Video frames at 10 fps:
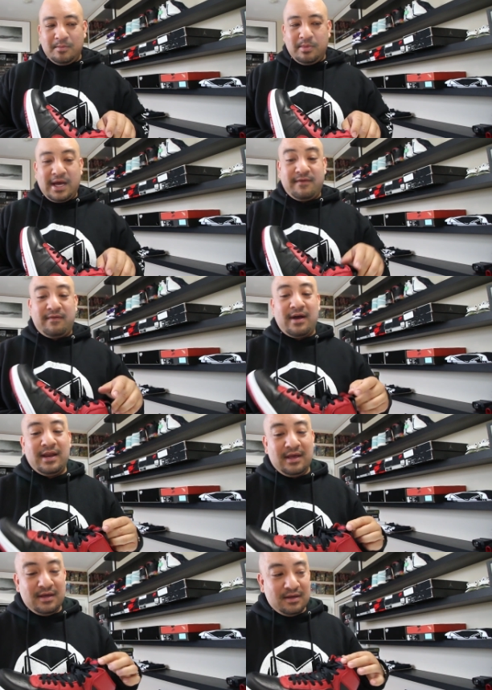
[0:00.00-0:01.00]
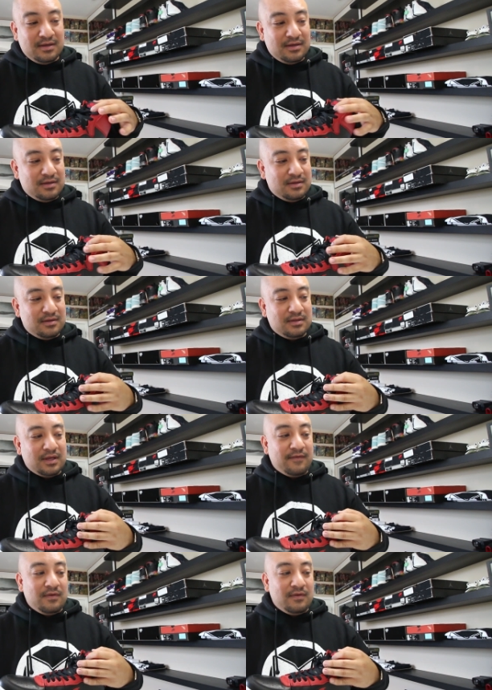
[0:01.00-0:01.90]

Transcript: Black Friday. It,